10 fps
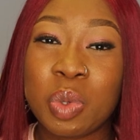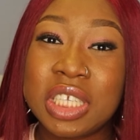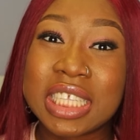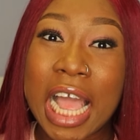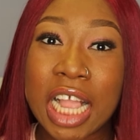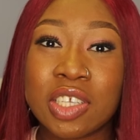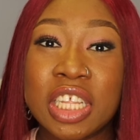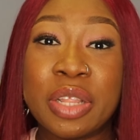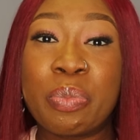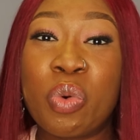which is
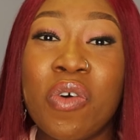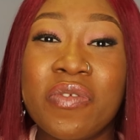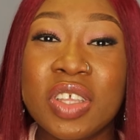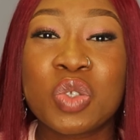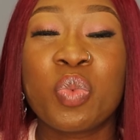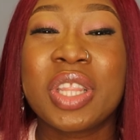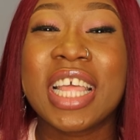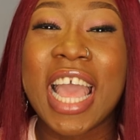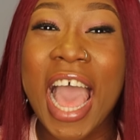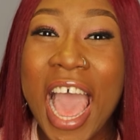actually the province with
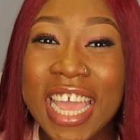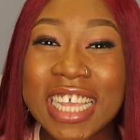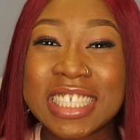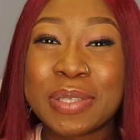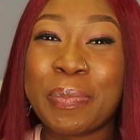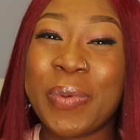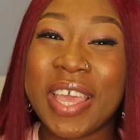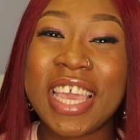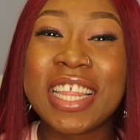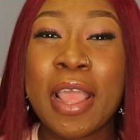the highest
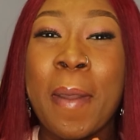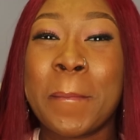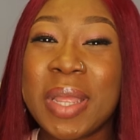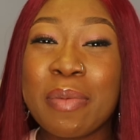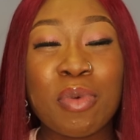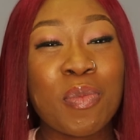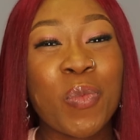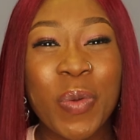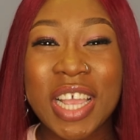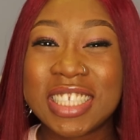paying
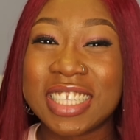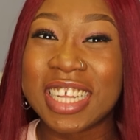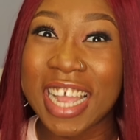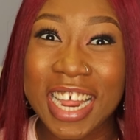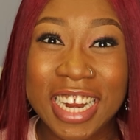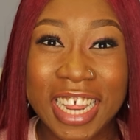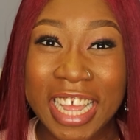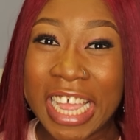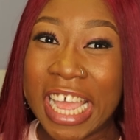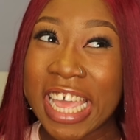minimum wage in
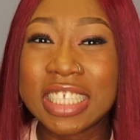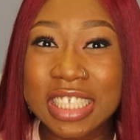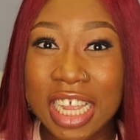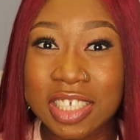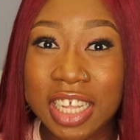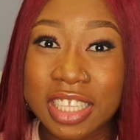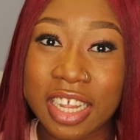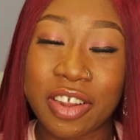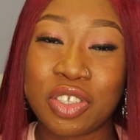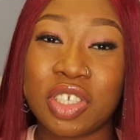Canada. This is actually a
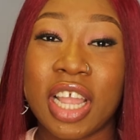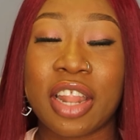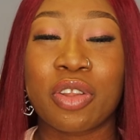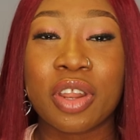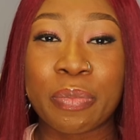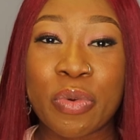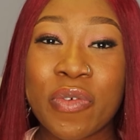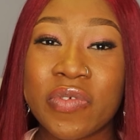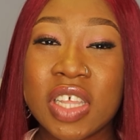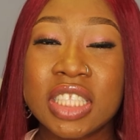territory and not a
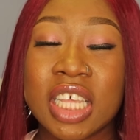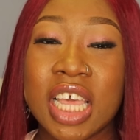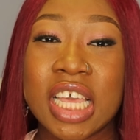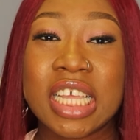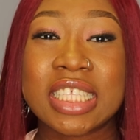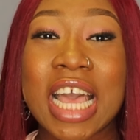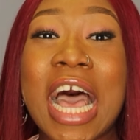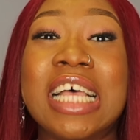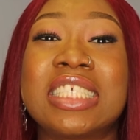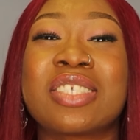province. It
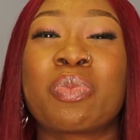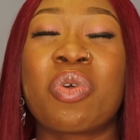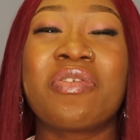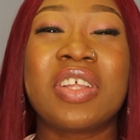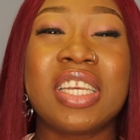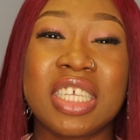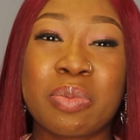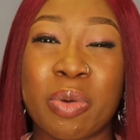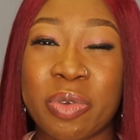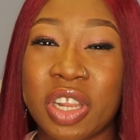has one of the
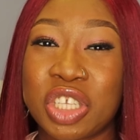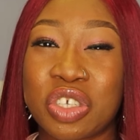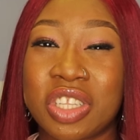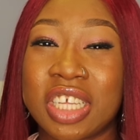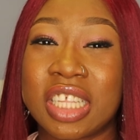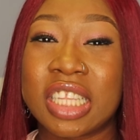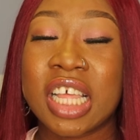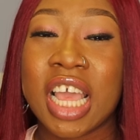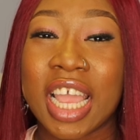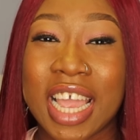least population in
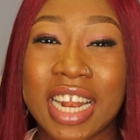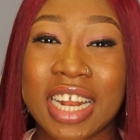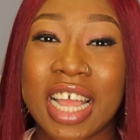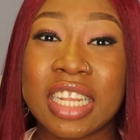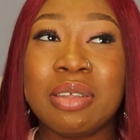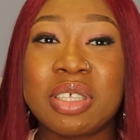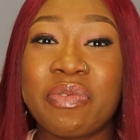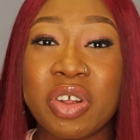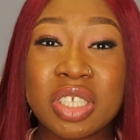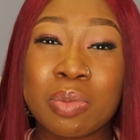Canada and it's a
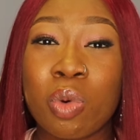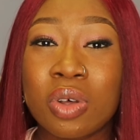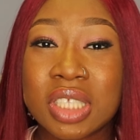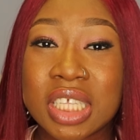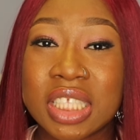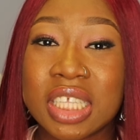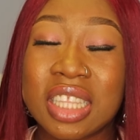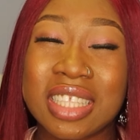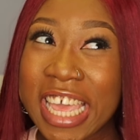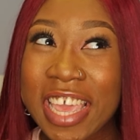very small city.
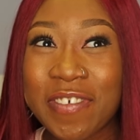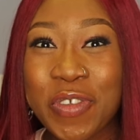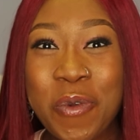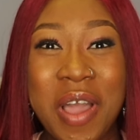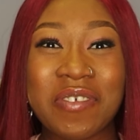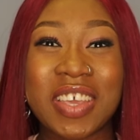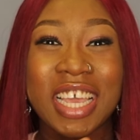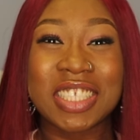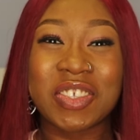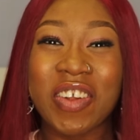If you have
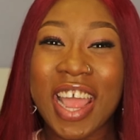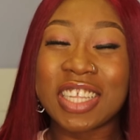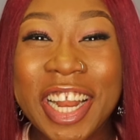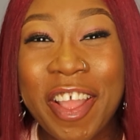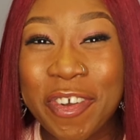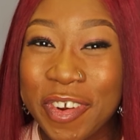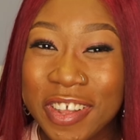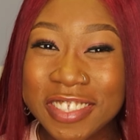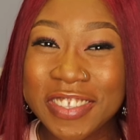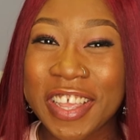guessed right, then
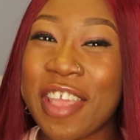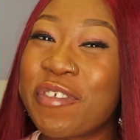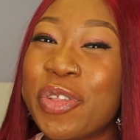kudos to you.